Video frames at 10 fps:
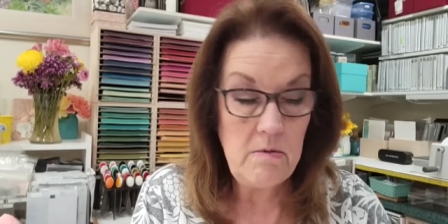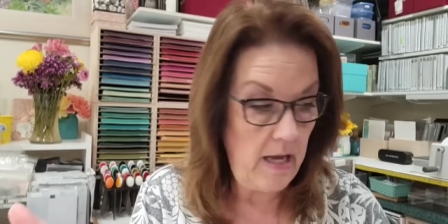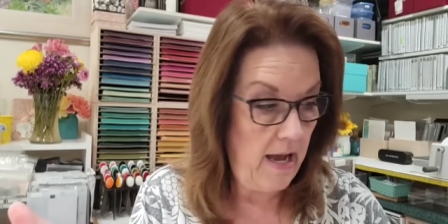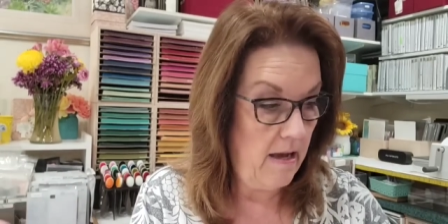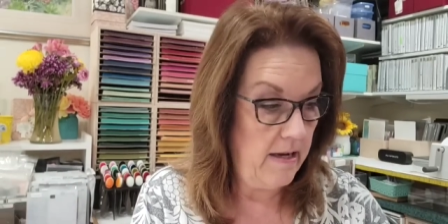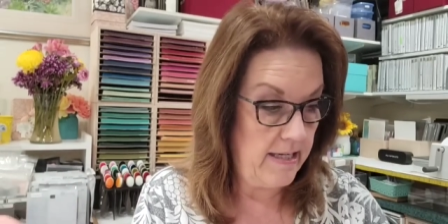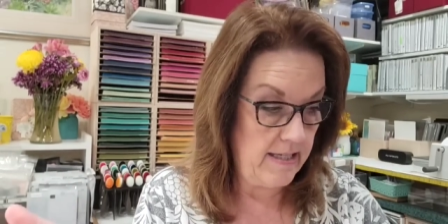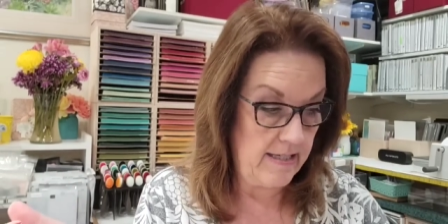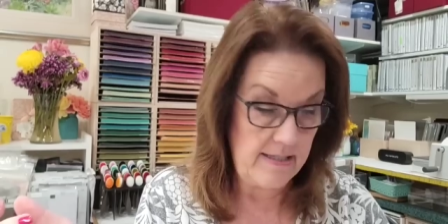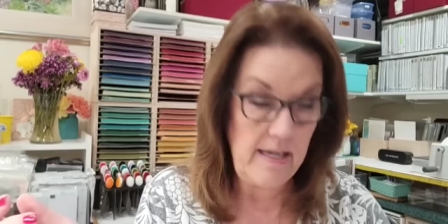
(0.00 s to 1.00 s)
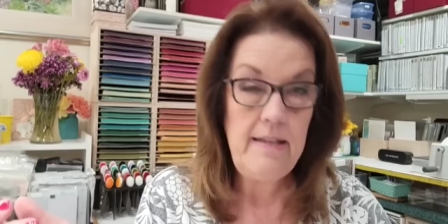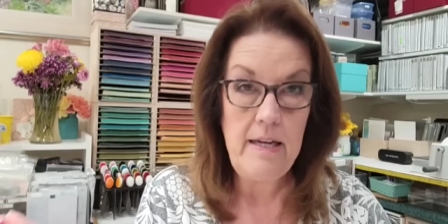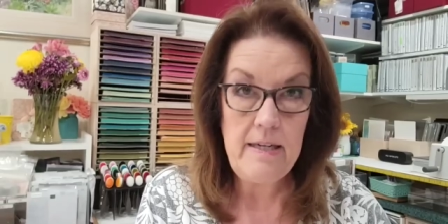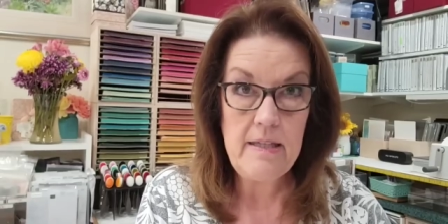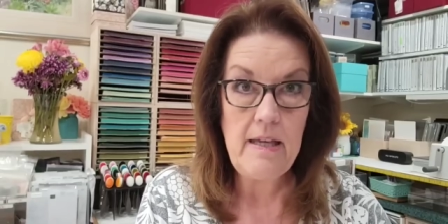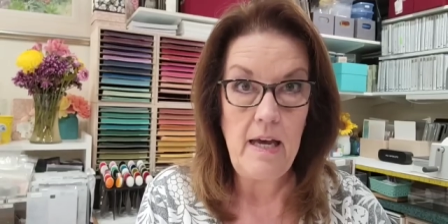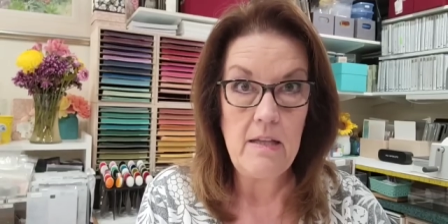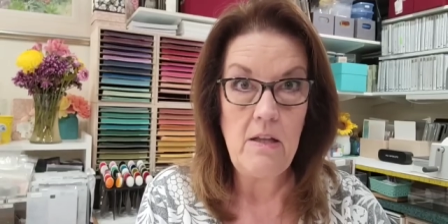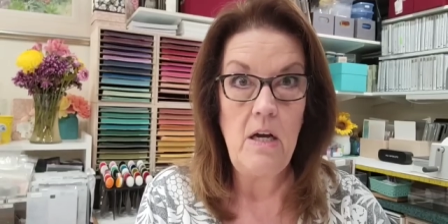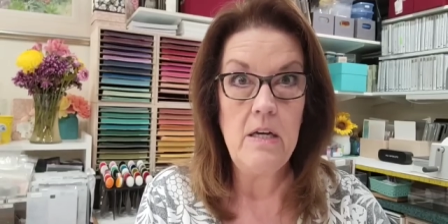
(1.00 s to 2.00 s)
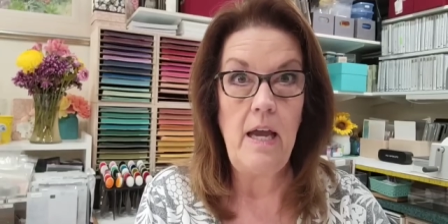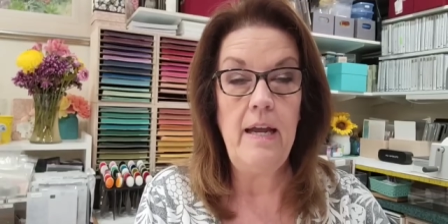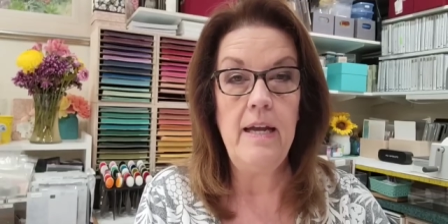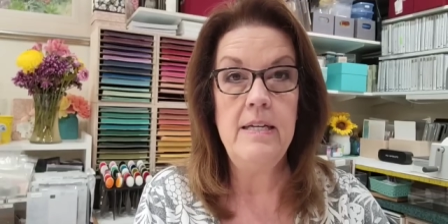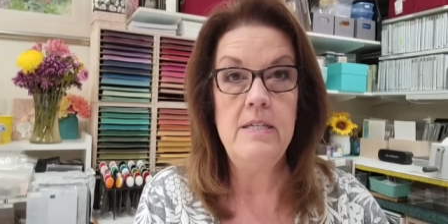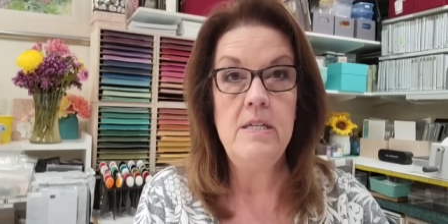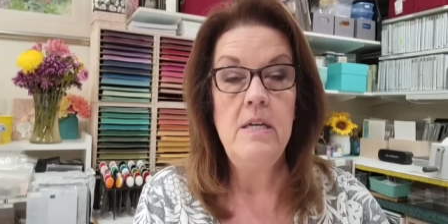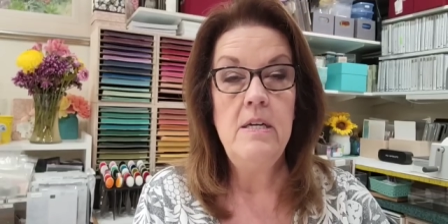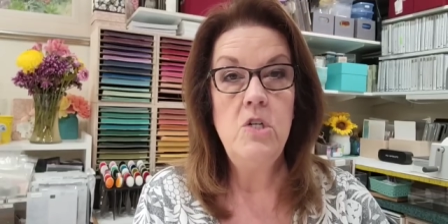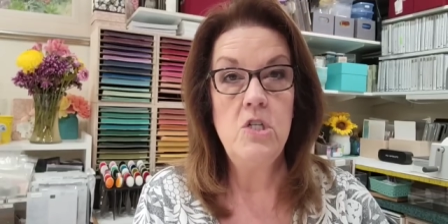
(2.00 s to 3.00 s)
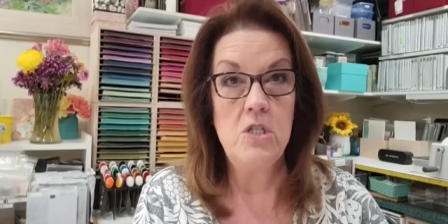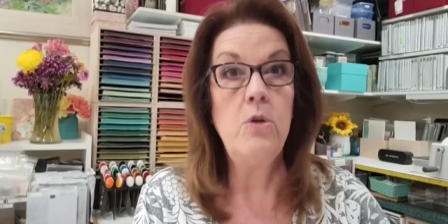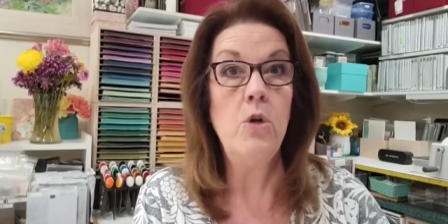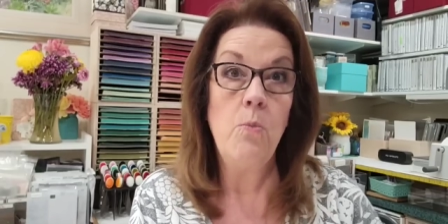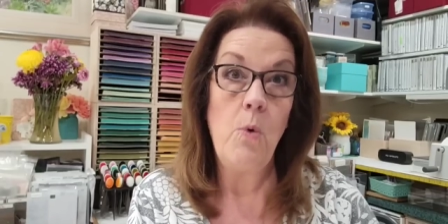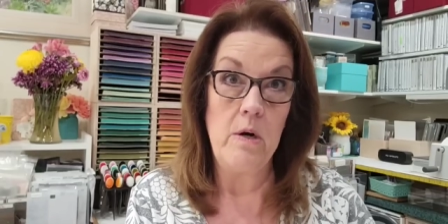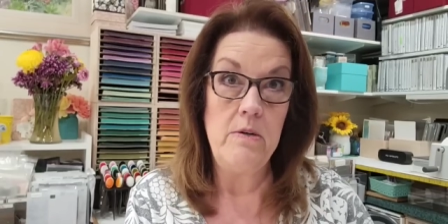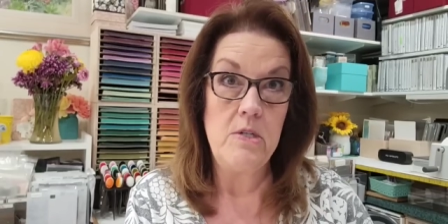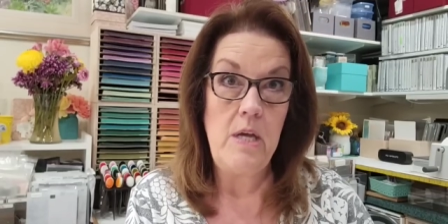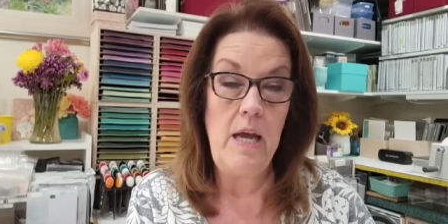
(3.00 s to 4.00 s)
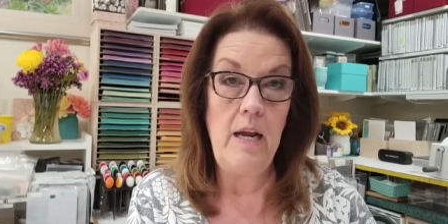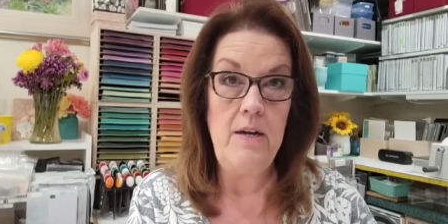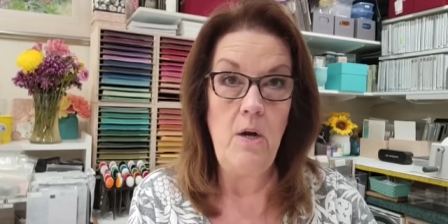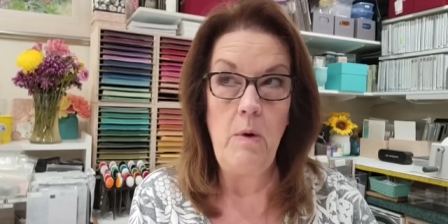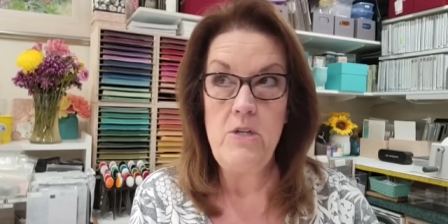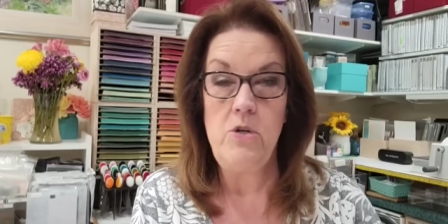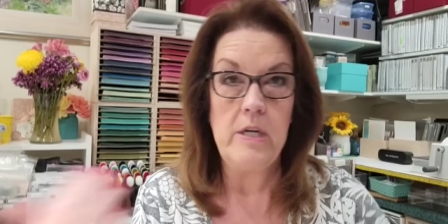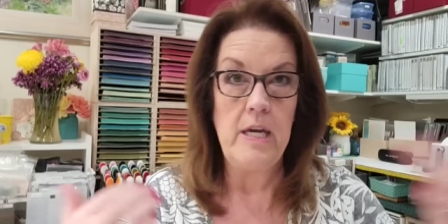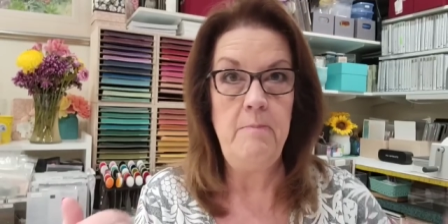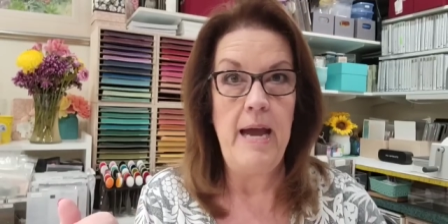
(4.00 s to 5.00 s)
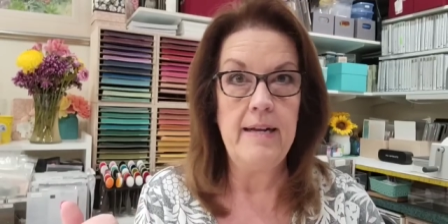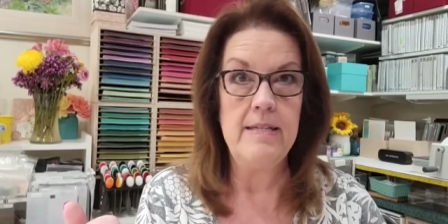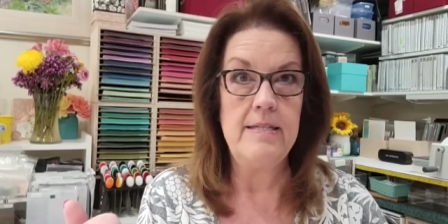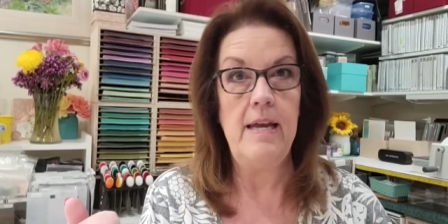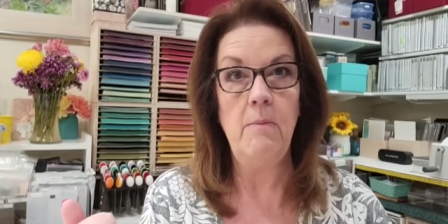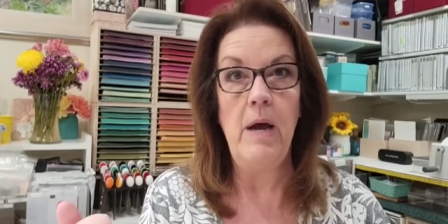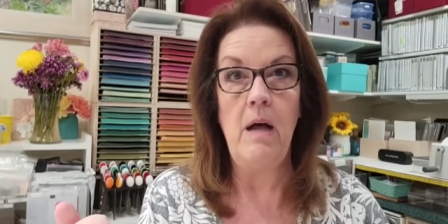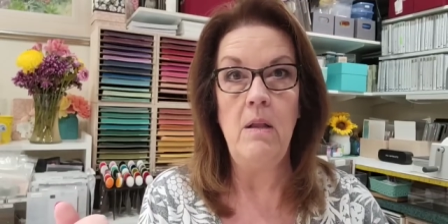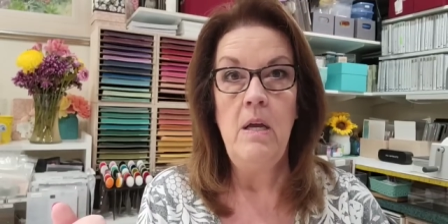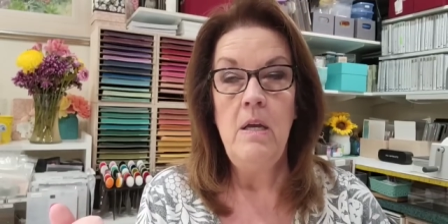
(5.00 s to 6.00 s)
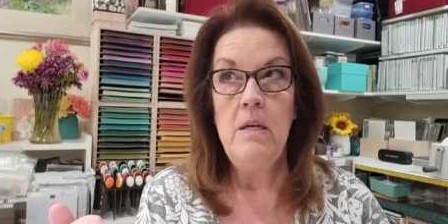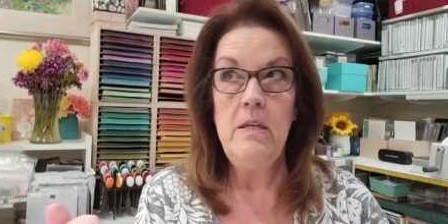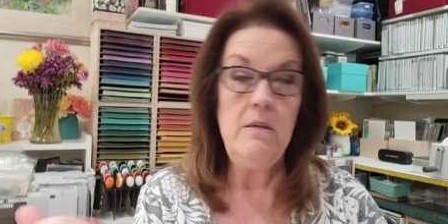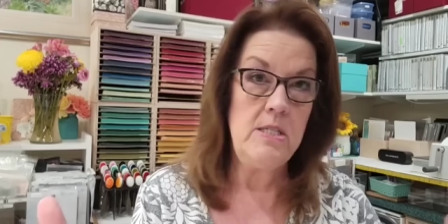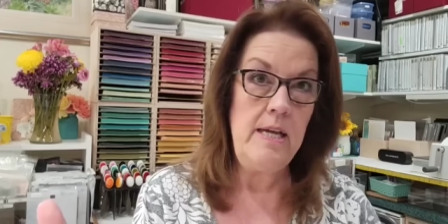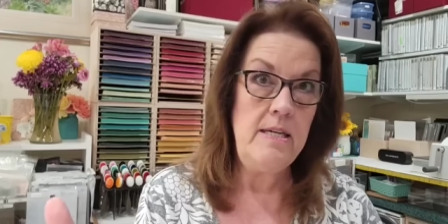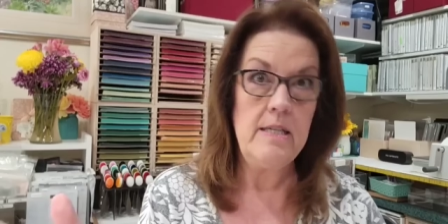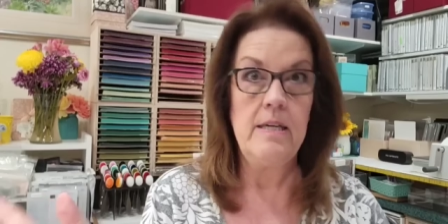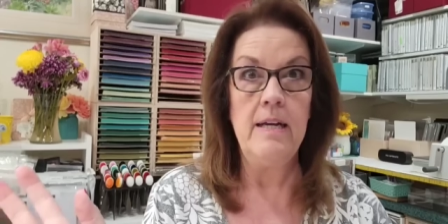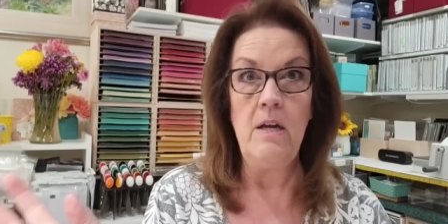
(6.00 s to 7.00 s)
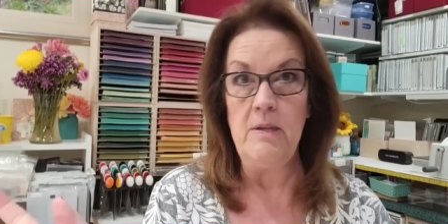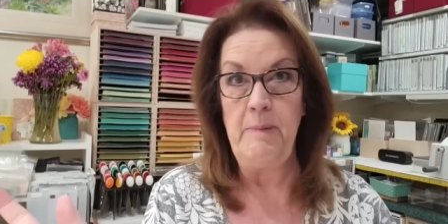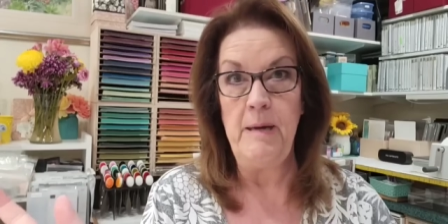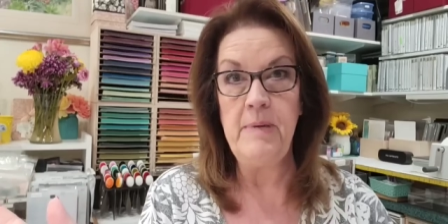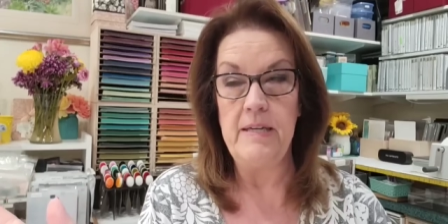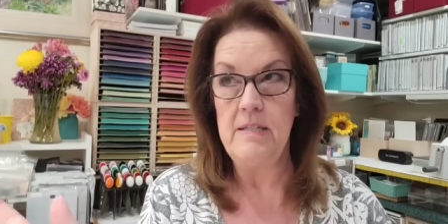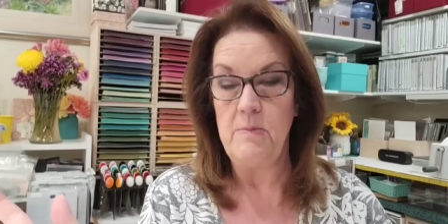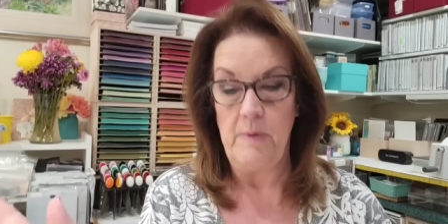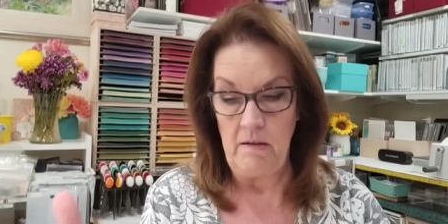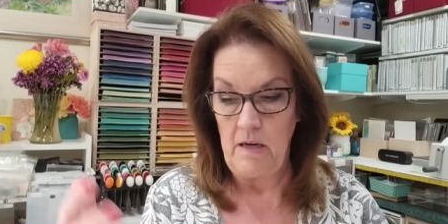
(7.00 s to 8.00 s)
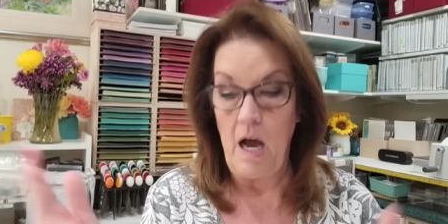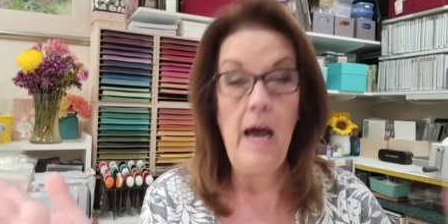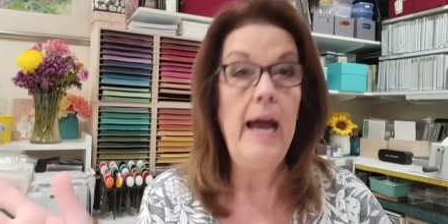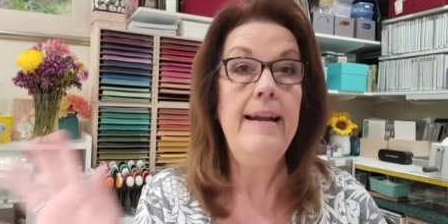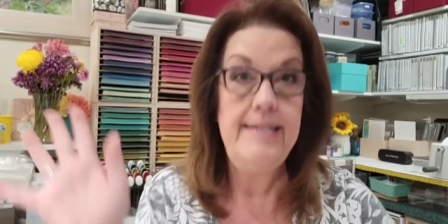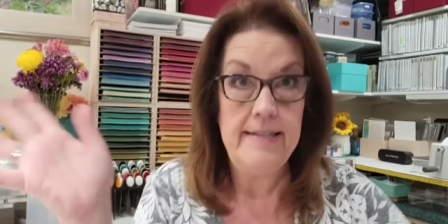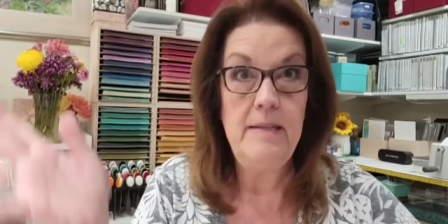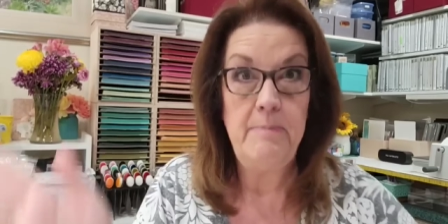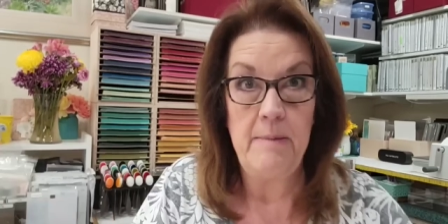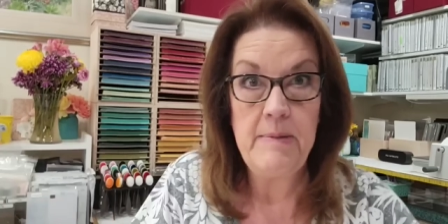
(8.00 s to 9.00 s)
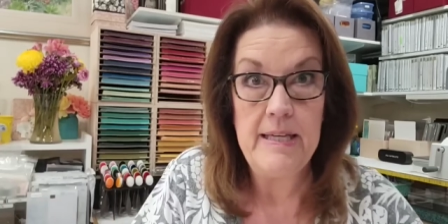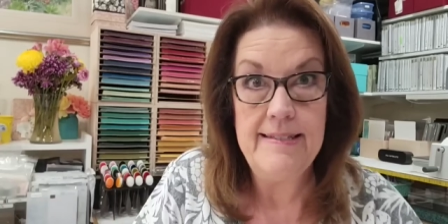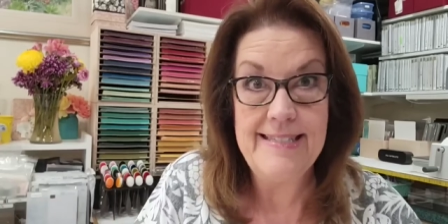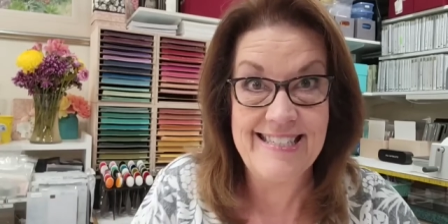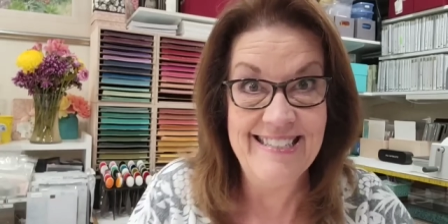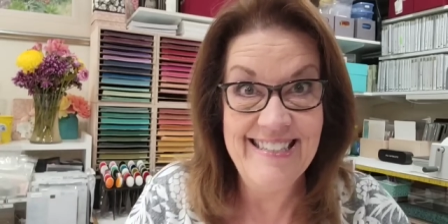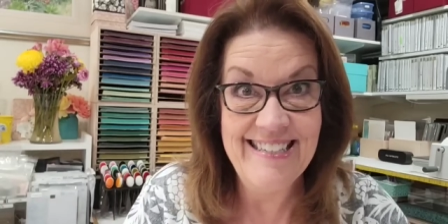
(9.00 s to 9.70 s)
uh, it does say that in the catalog and just so you're warned. And I don't want you to come back and say, well, you said to cut all the pumpkins. Well, I did the pumpkins,